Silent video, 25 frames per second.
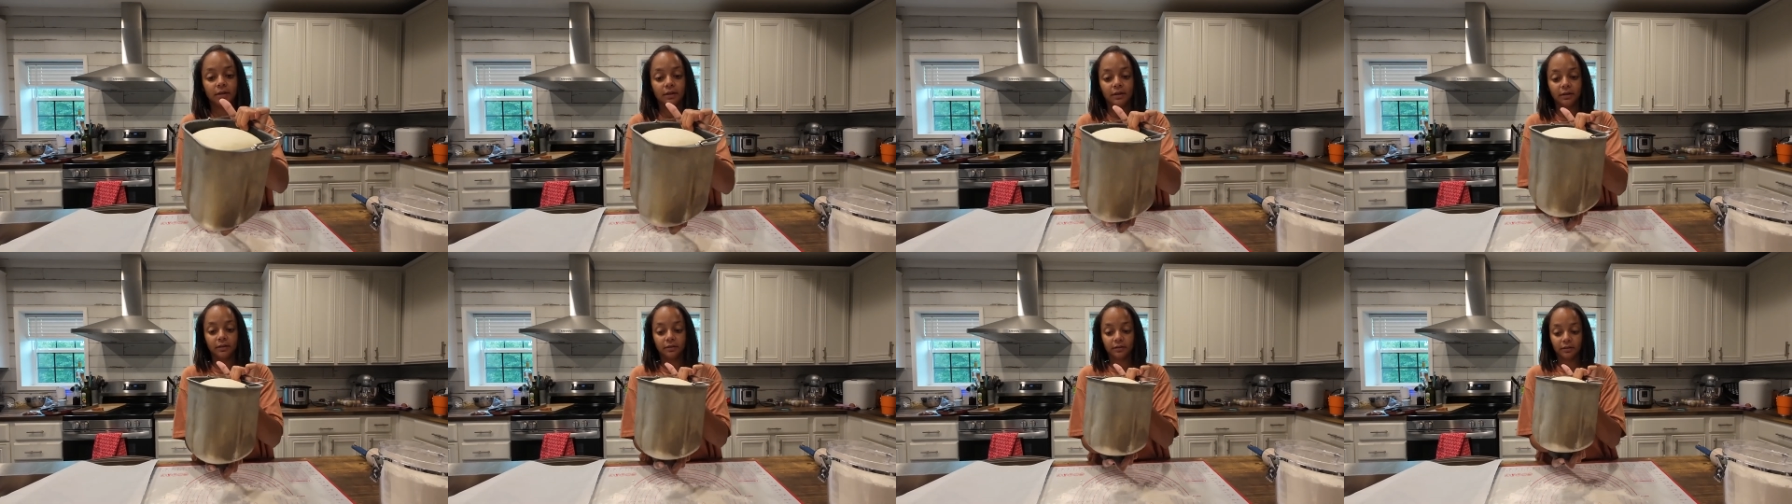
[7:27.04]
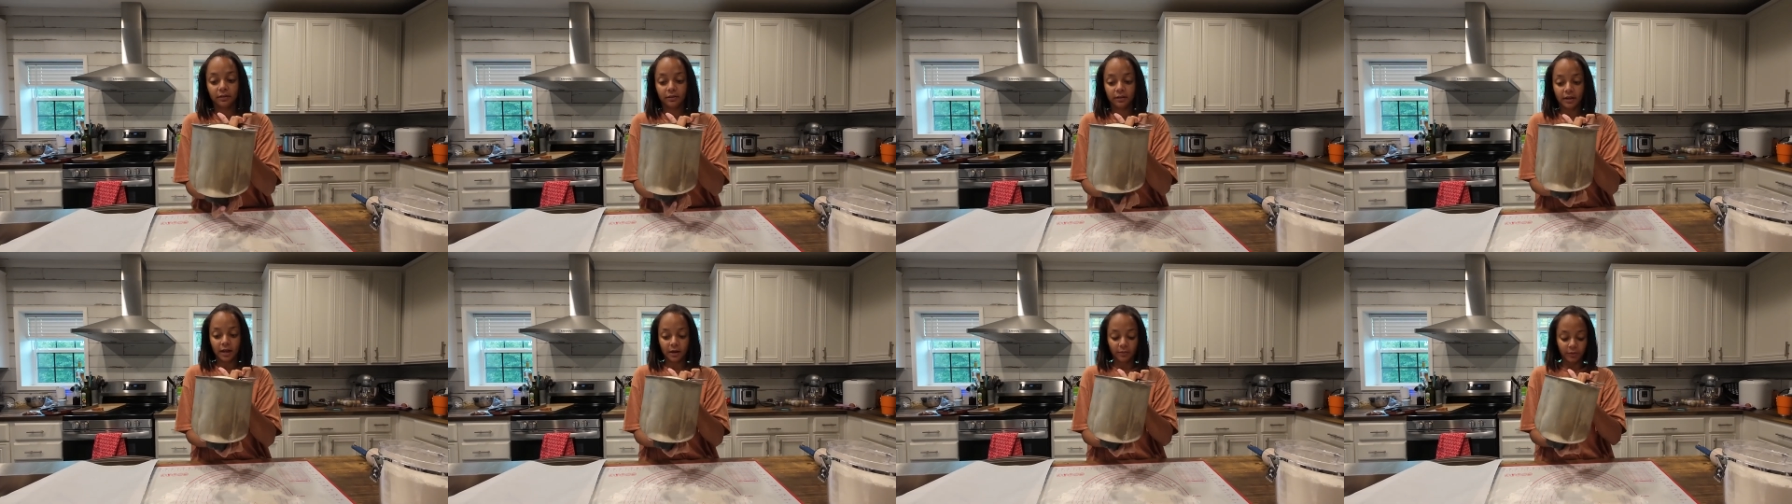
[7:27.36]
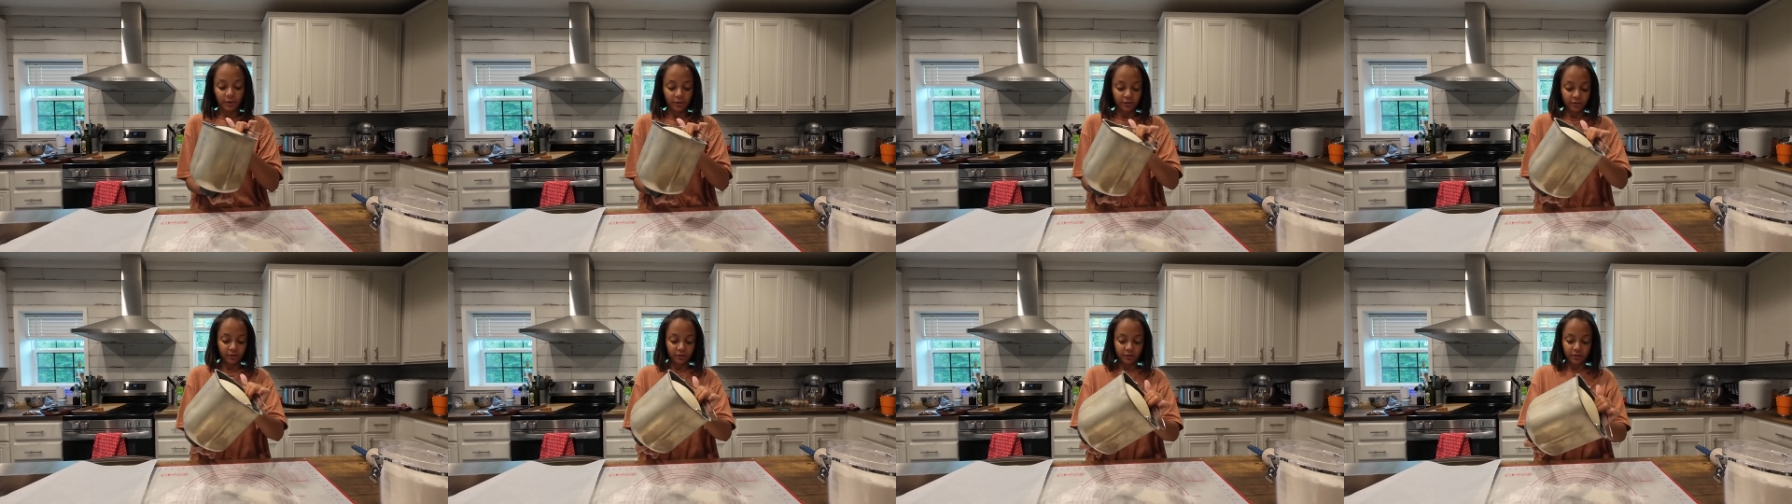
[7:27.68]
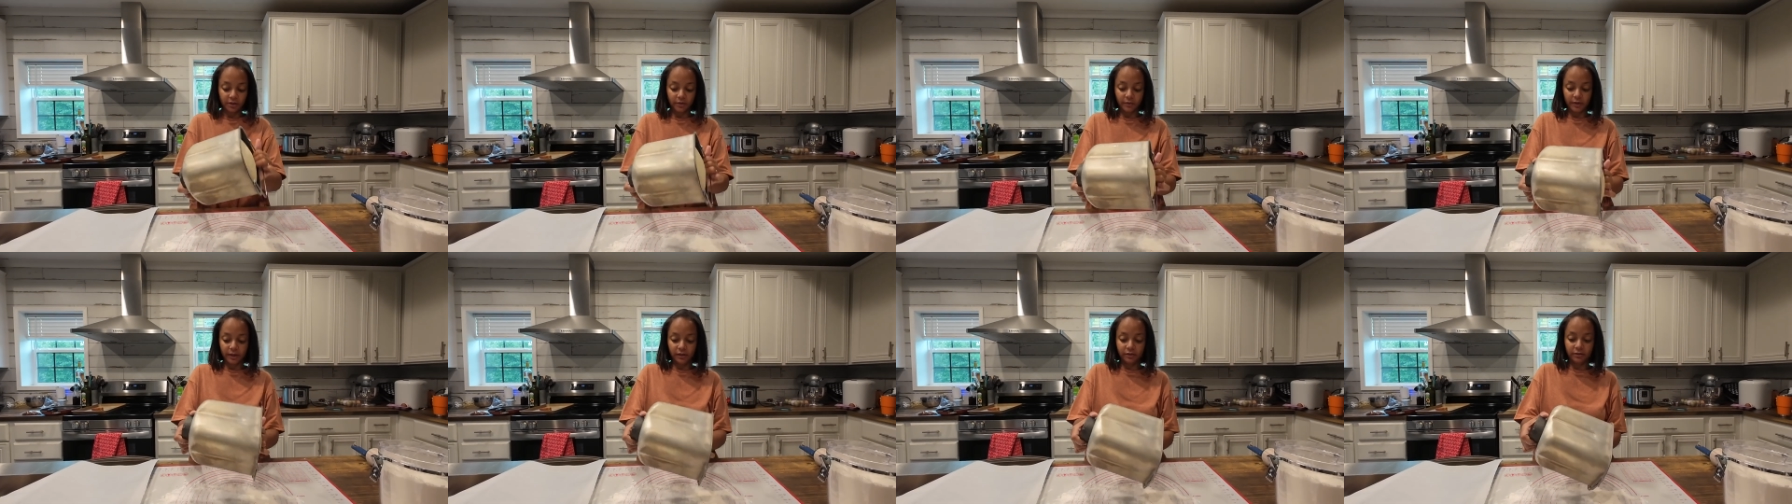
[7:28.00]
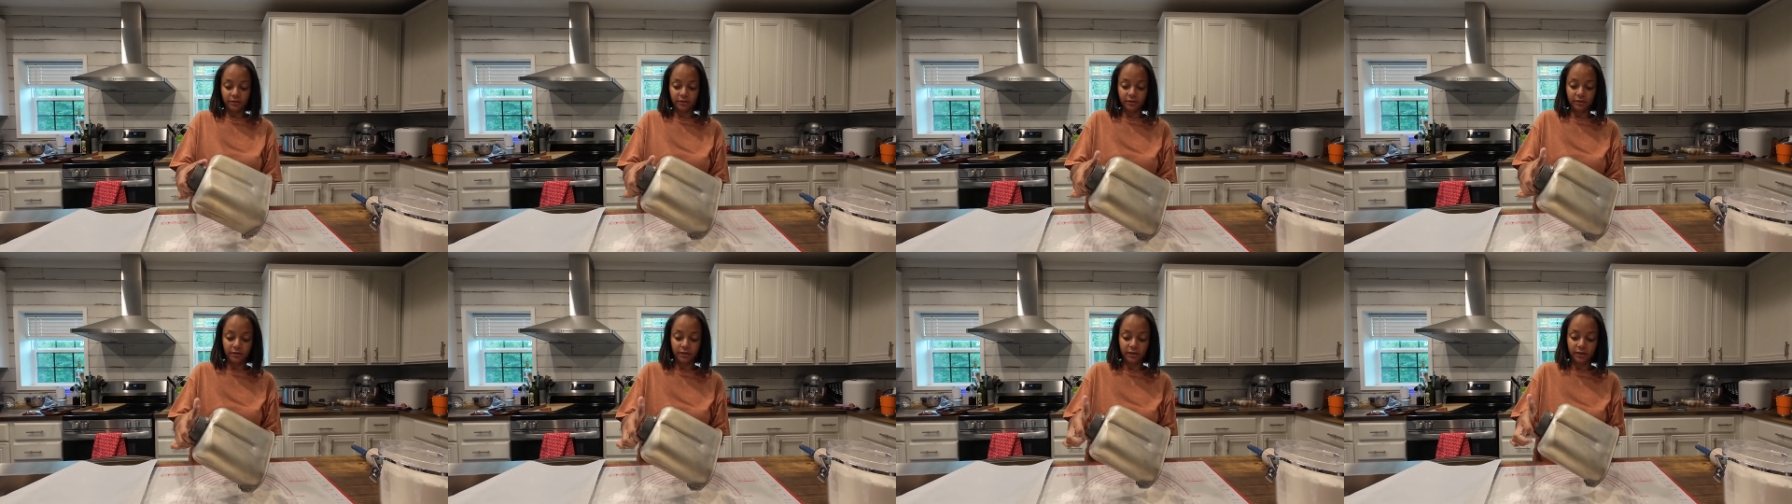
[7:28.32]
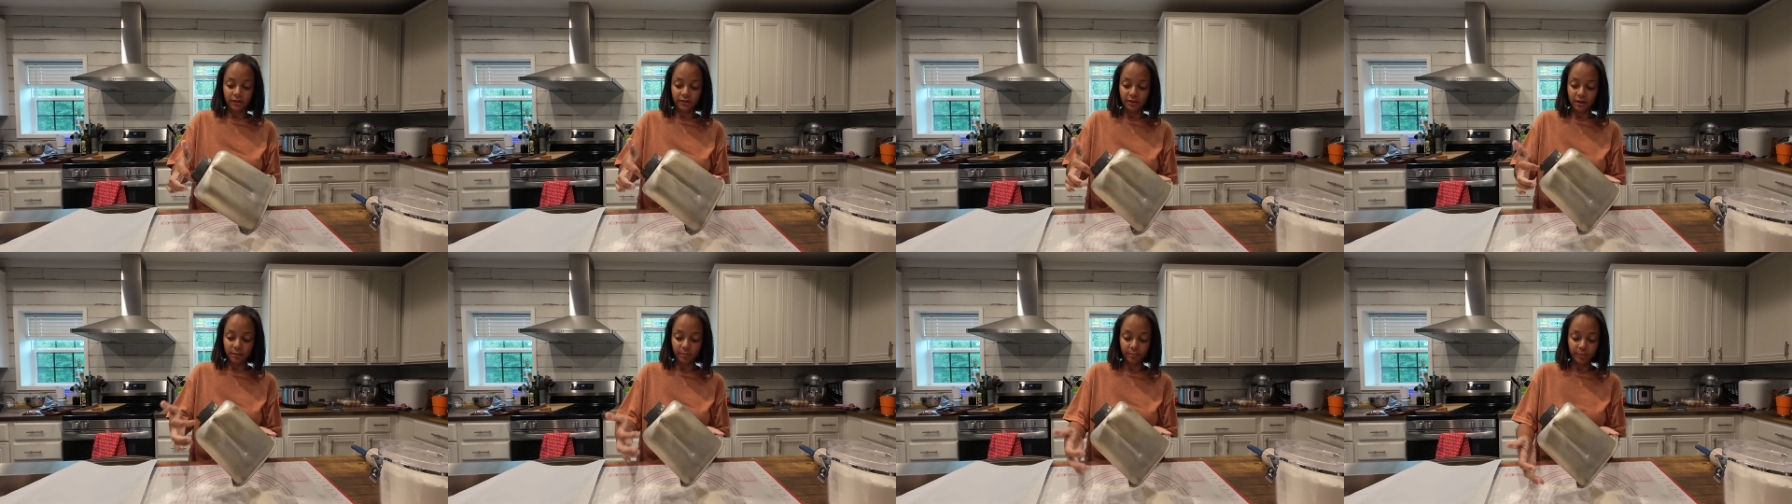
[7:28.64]
So now we're just going to
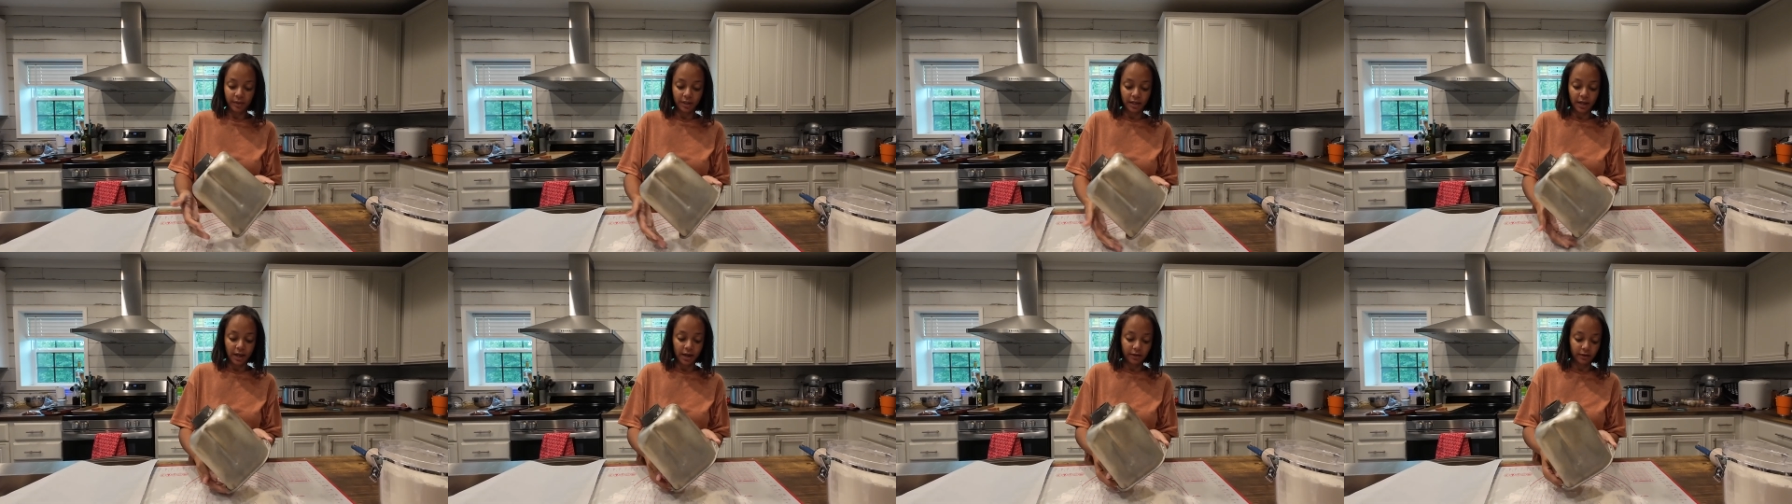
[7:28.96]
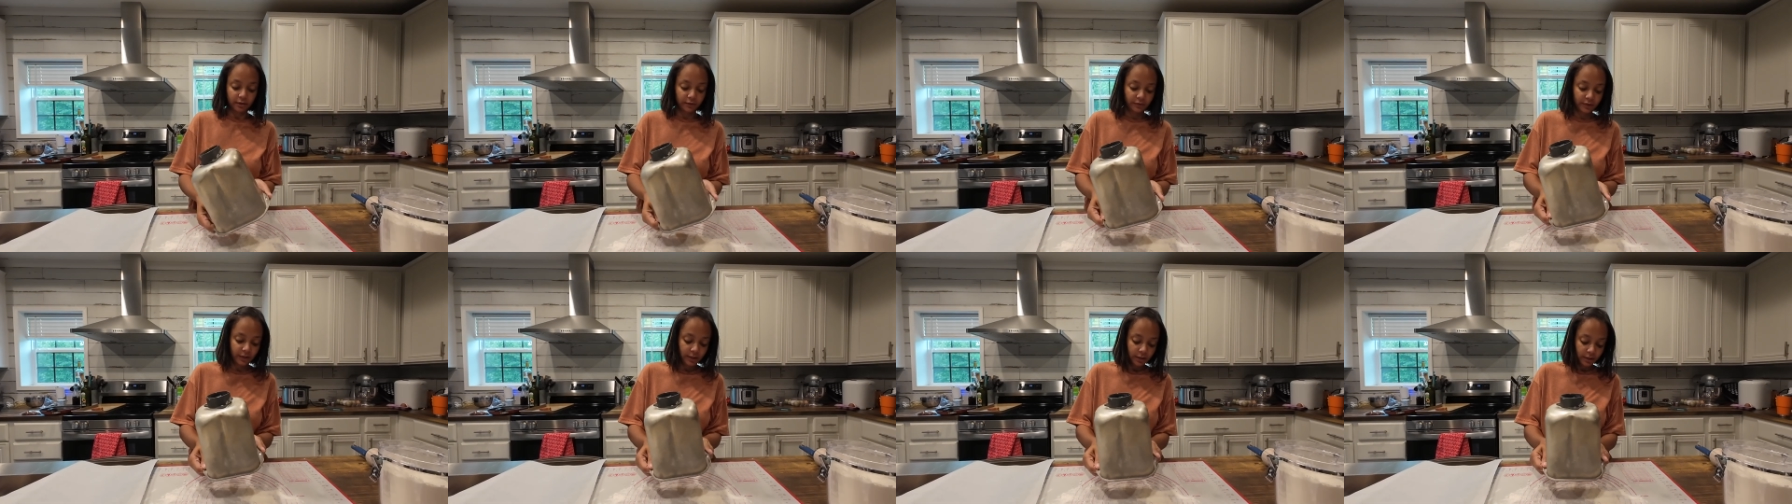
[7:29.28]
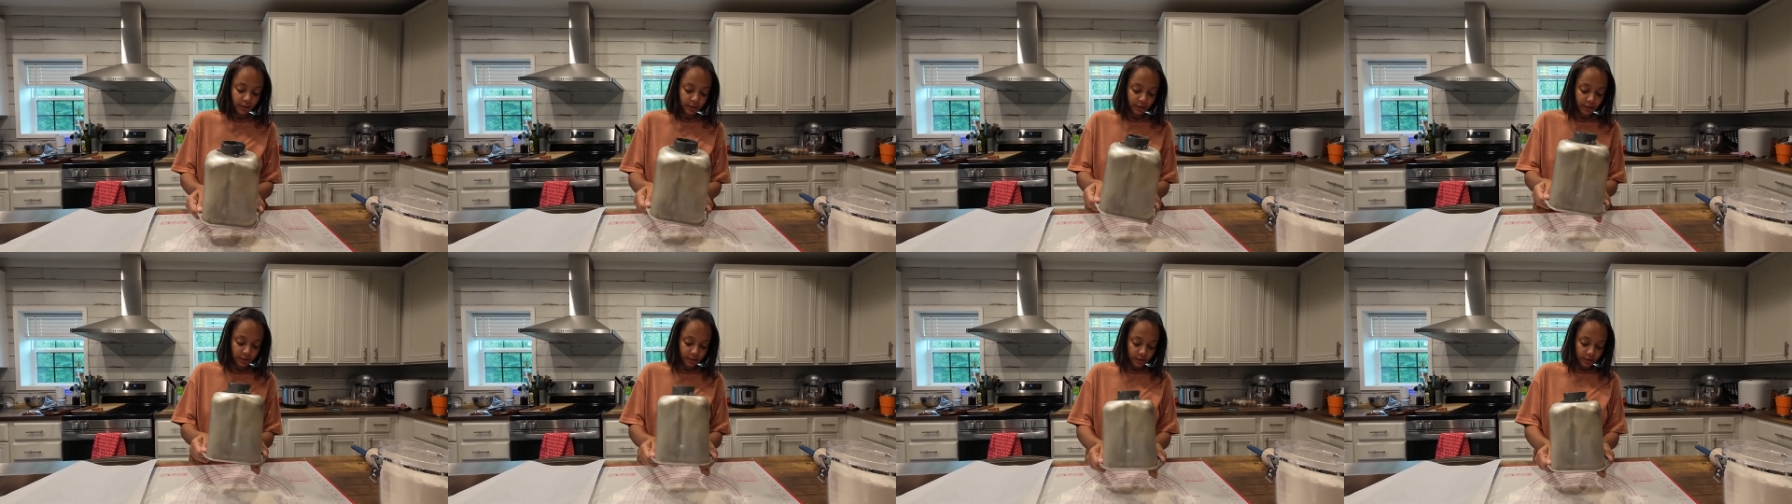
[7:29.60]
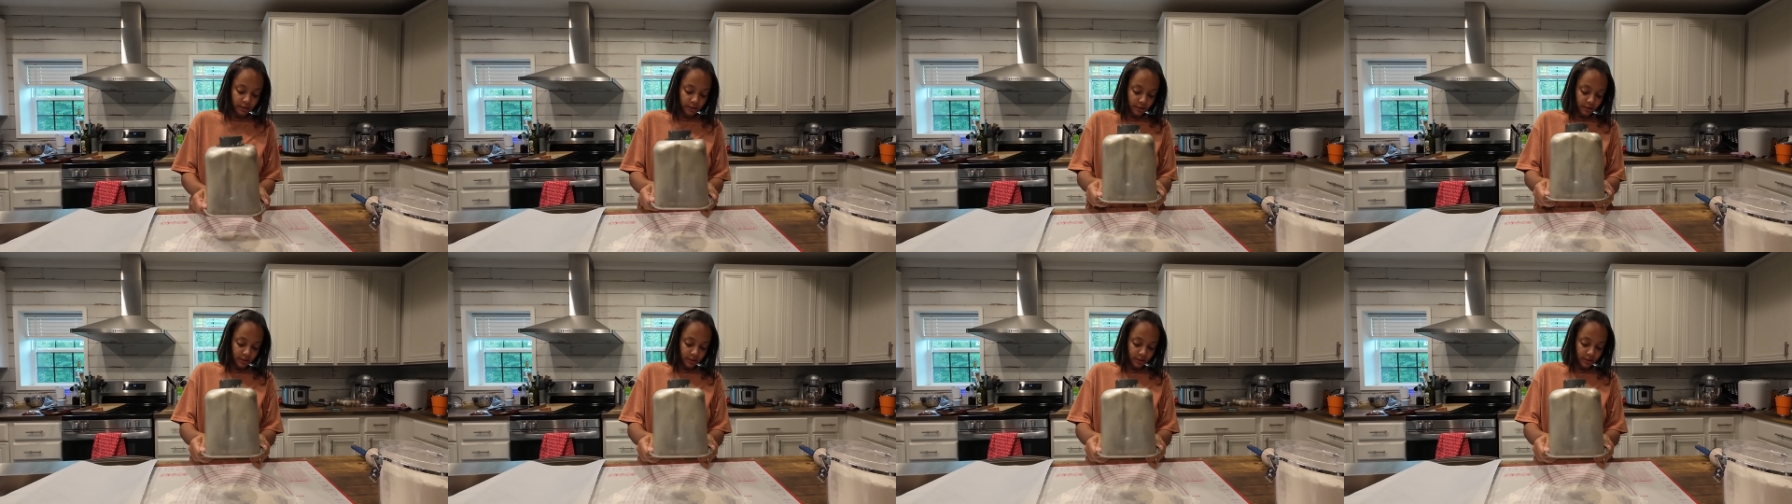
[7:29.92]
dump it out of here